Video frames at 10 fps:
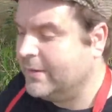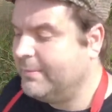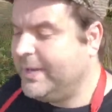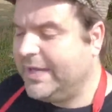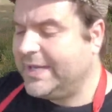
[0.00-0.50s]

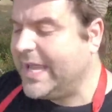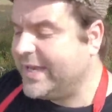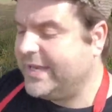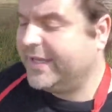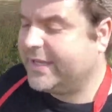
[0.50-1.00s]
Mila
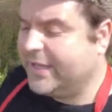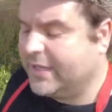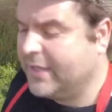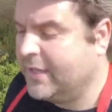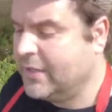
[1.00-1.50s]
Jedinic,
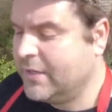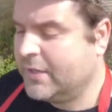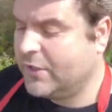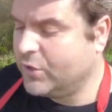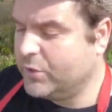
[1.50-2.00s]

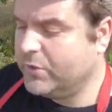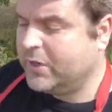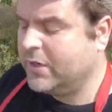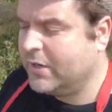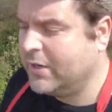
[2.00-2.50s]
who
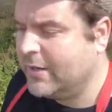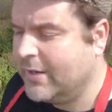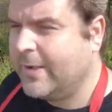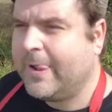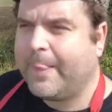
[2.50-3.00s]

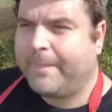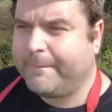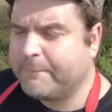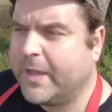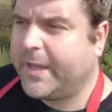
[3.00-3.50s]

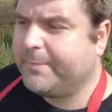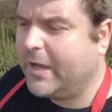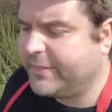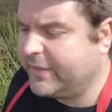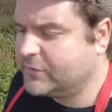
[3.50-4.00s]

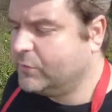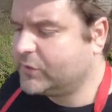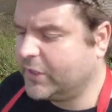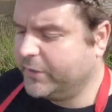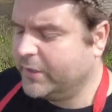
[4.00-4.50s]
I think is
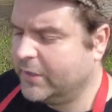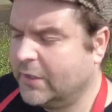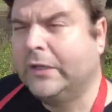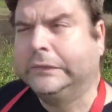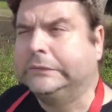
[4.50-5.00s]
also...
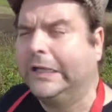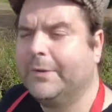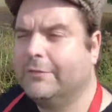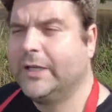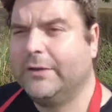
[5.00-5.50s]
Am
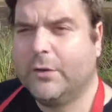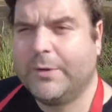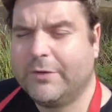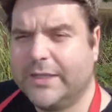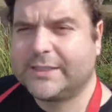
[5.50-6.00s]
I
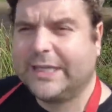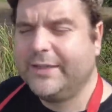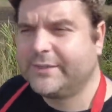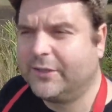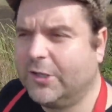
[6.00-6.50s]
right in saying
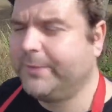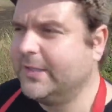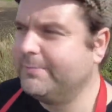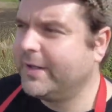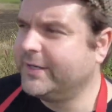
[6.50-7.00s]
this? I could be in
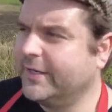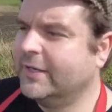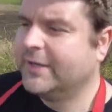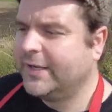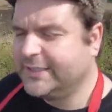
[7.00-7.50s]
the mud here.
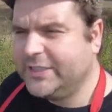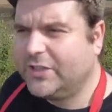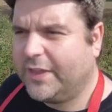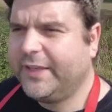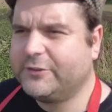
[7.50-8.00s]
Is he?
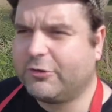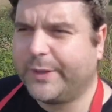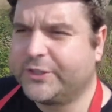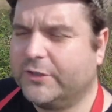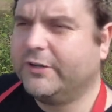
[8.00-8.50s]
I think he's
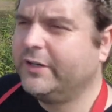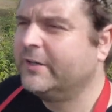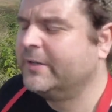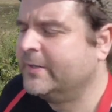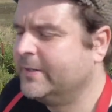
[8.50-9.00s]
Croatian,
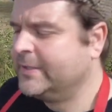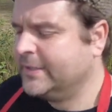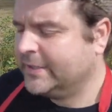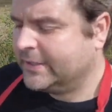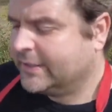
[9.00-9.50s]

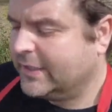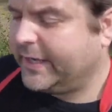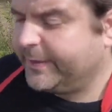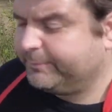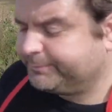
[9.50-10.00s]

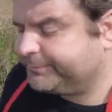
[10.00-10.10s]
right?